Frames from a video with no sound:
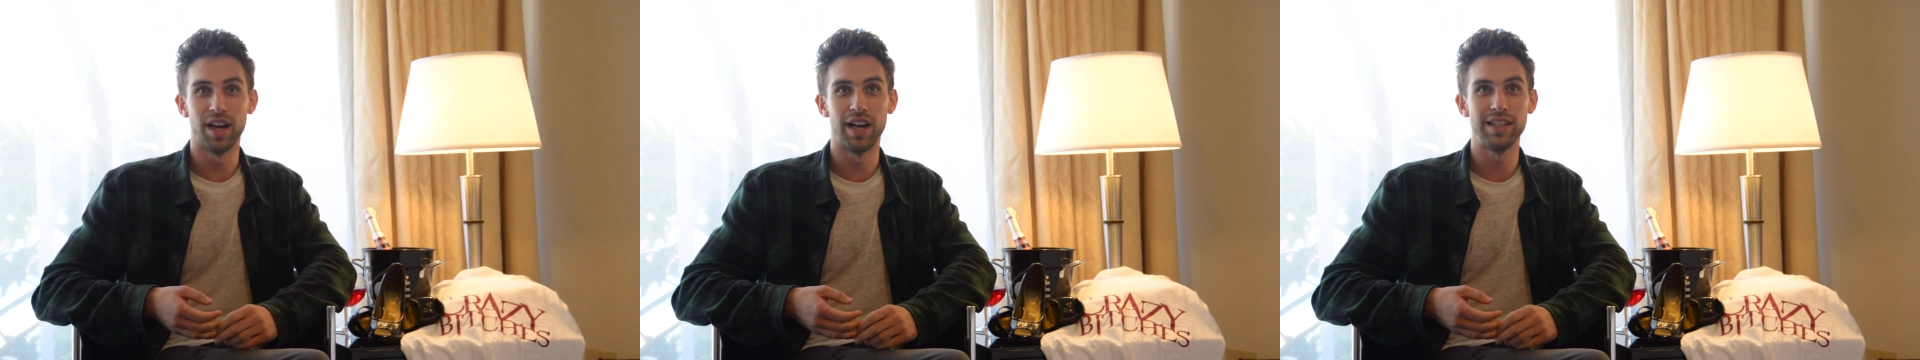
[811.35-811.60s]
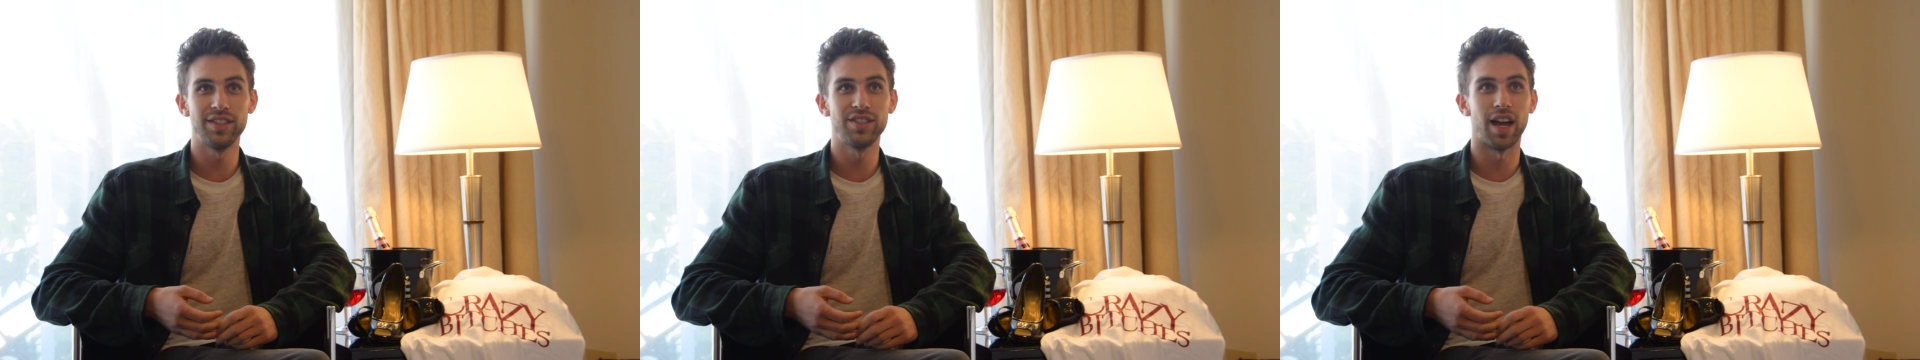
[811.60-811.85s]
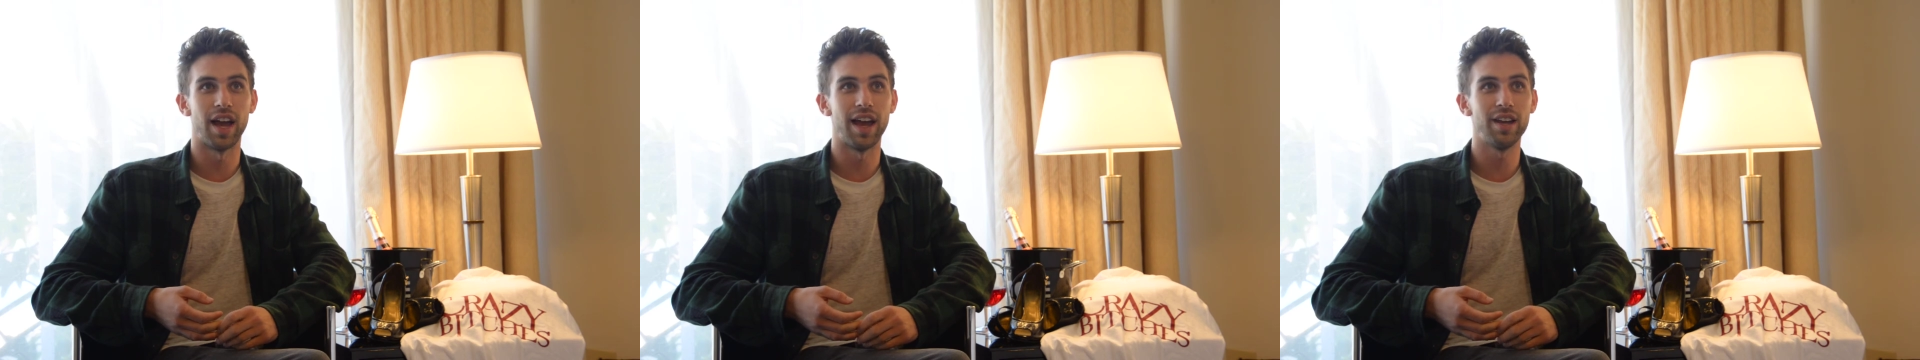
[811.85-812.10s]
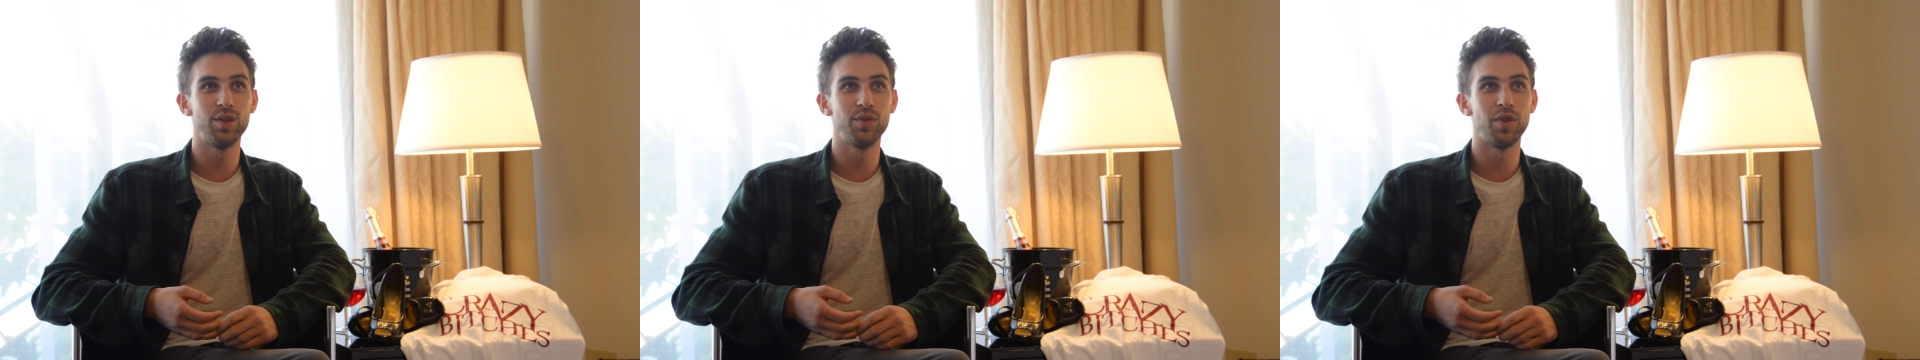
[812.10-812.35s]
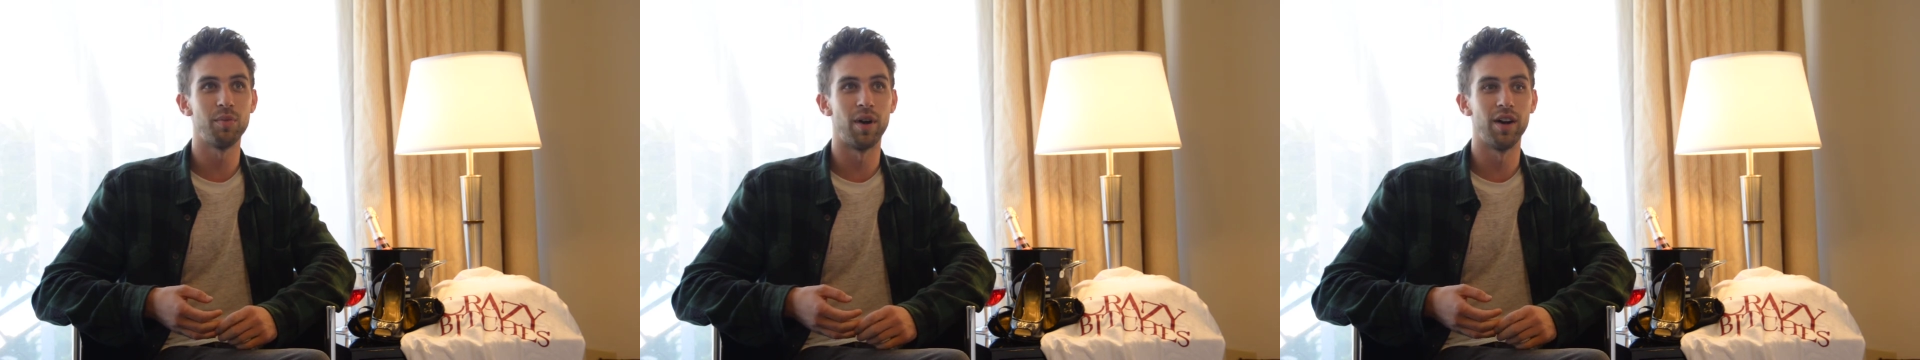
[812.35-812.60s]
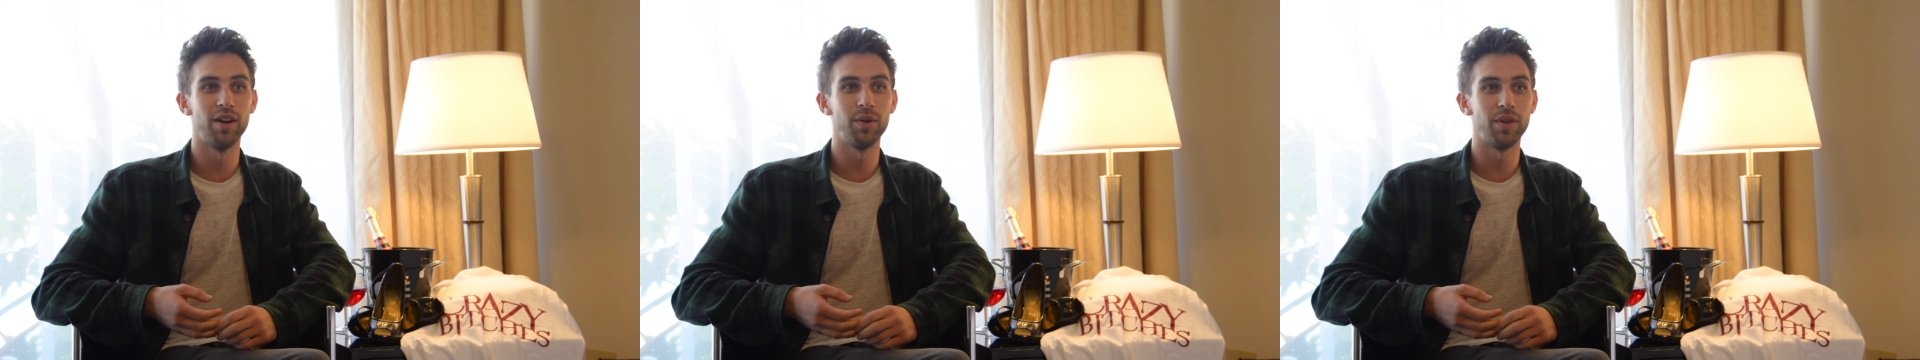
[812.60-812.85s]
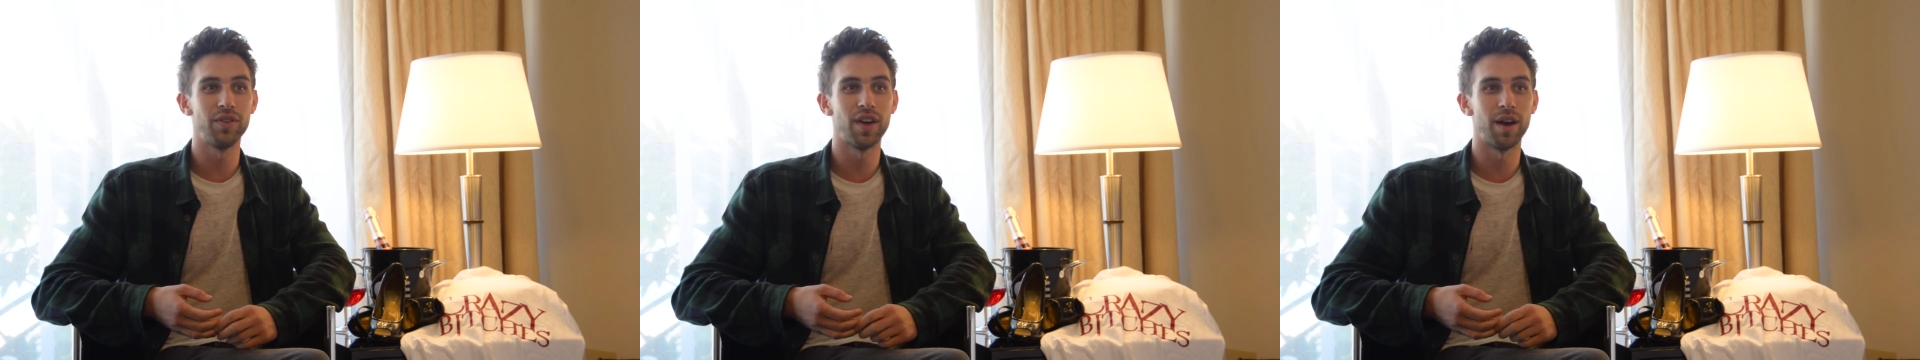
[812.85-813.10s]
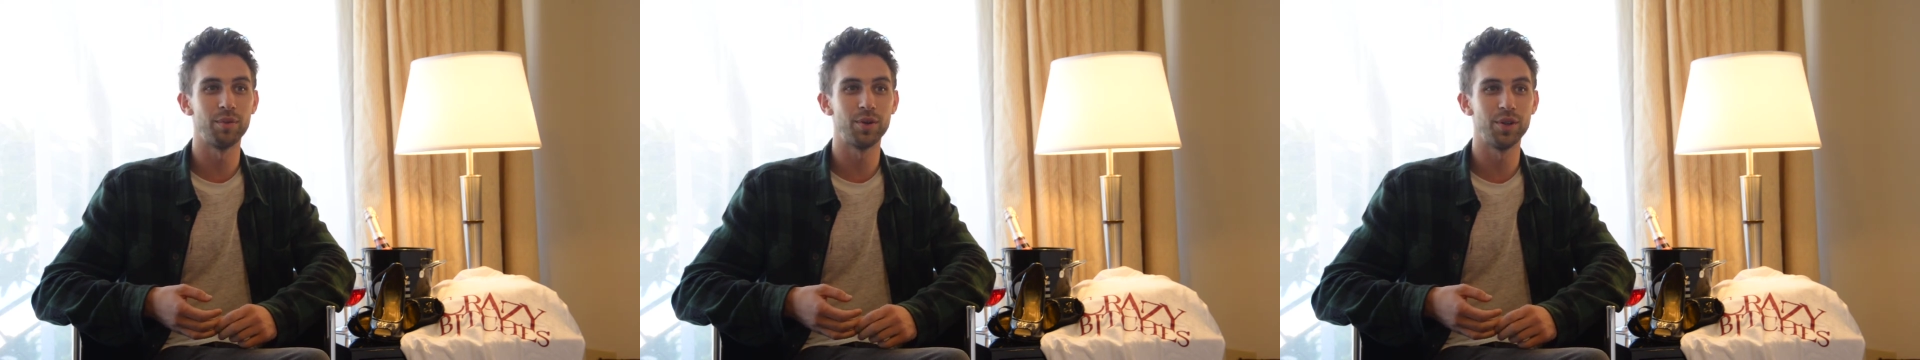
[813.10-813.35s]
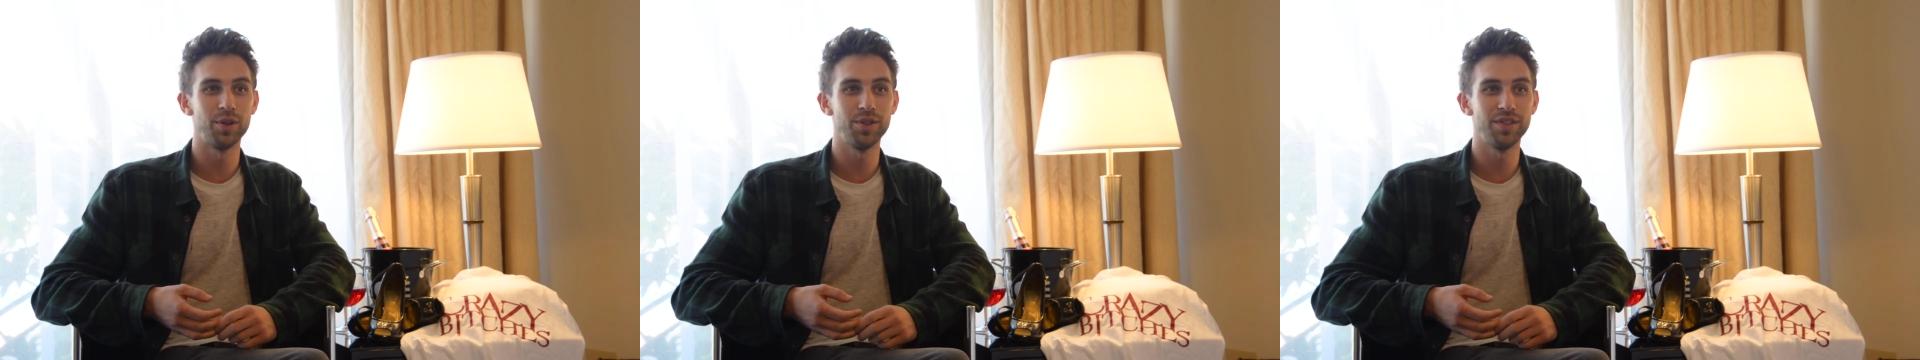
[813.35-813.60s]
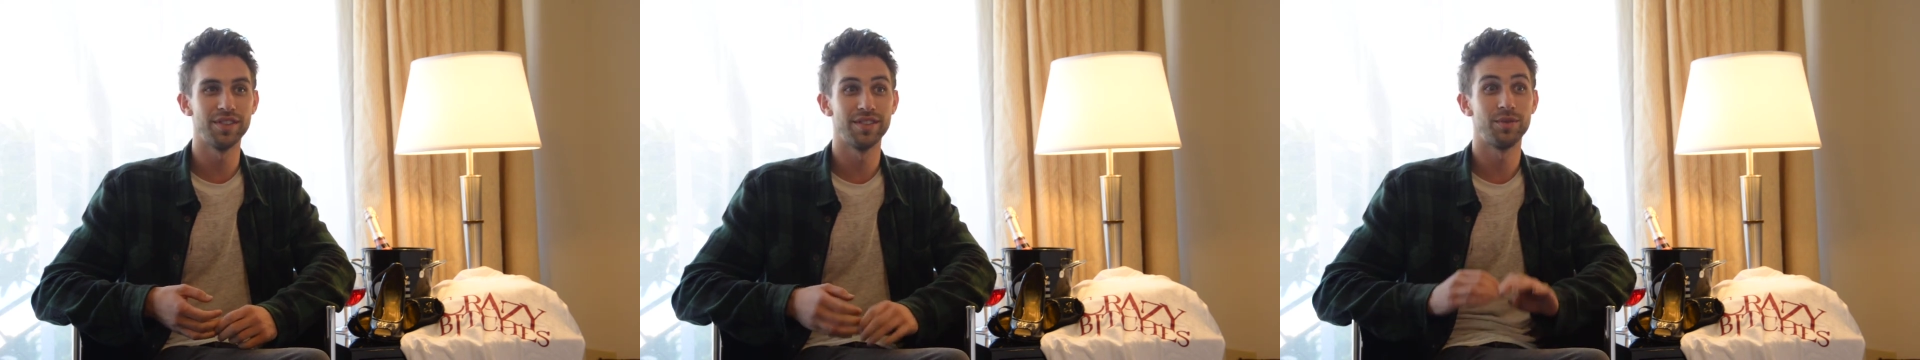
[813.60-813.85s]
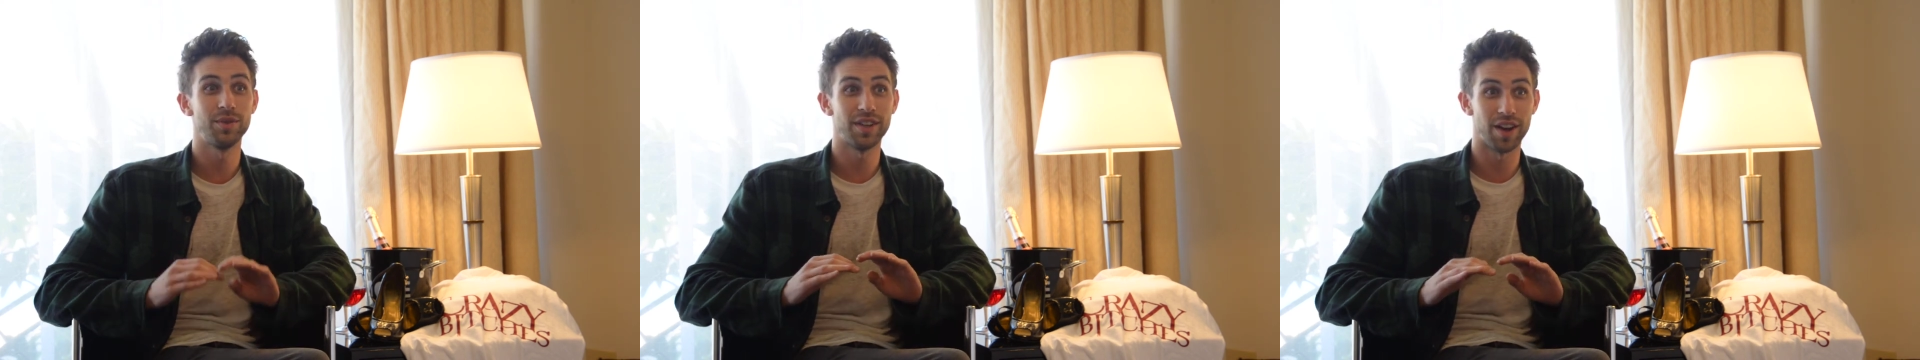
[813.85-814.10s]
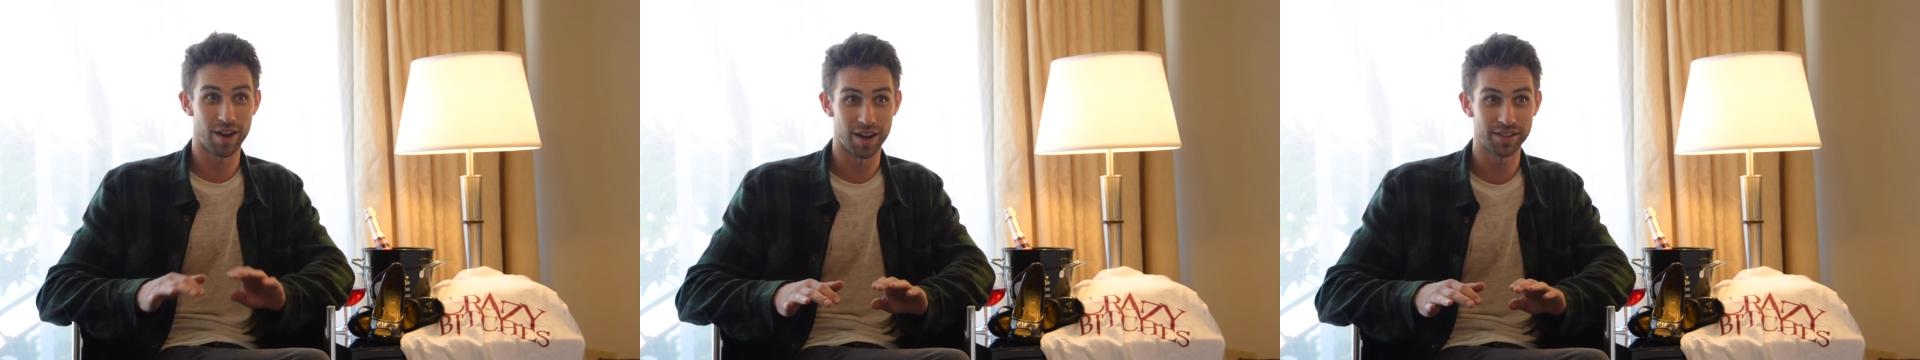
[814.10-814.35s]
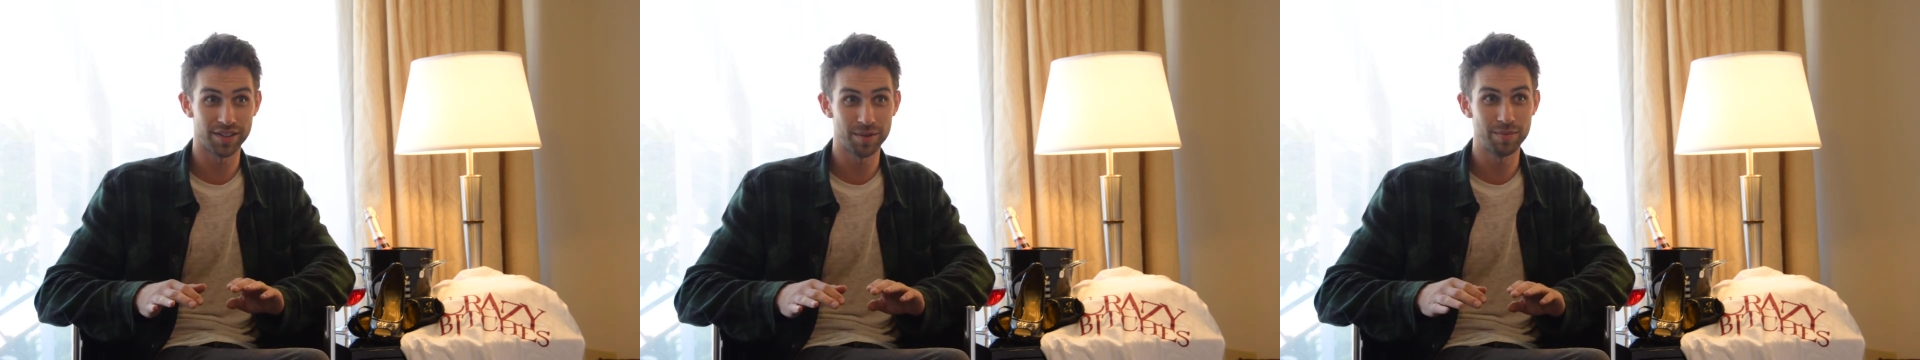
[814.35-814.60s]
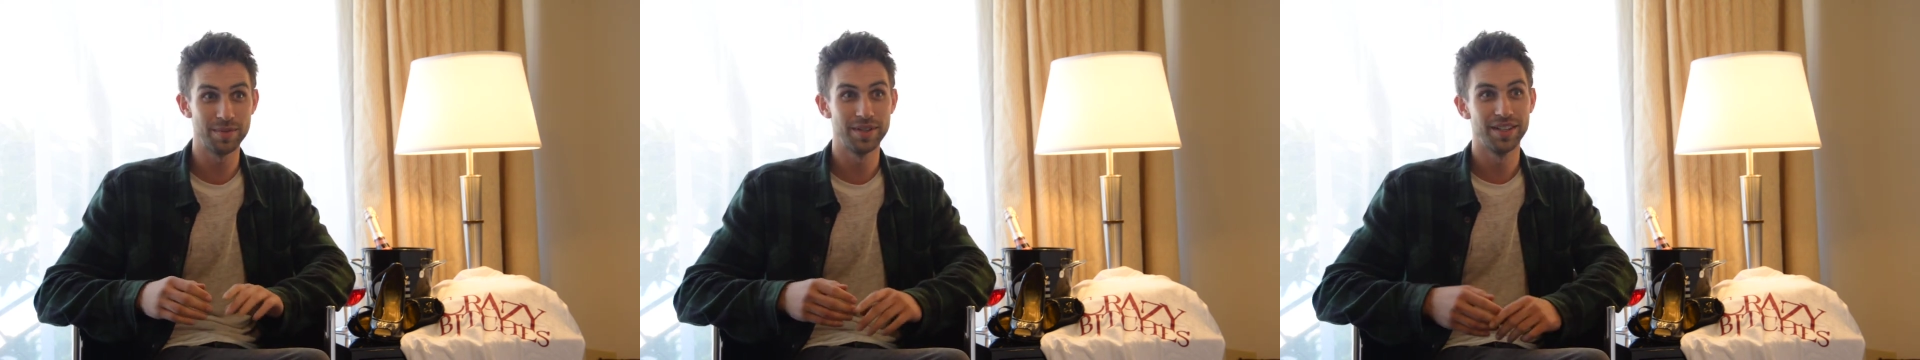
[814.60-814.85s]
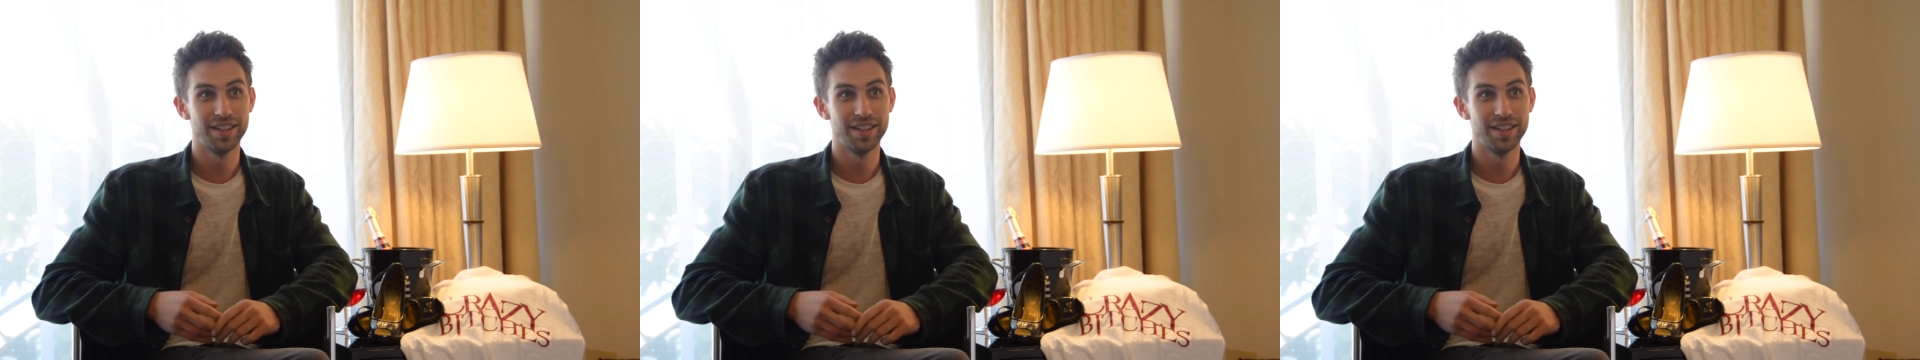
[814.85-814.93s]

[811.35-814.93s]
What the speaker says: I just saw Edge of Tomorrow with Tom Cruise. It's awesome.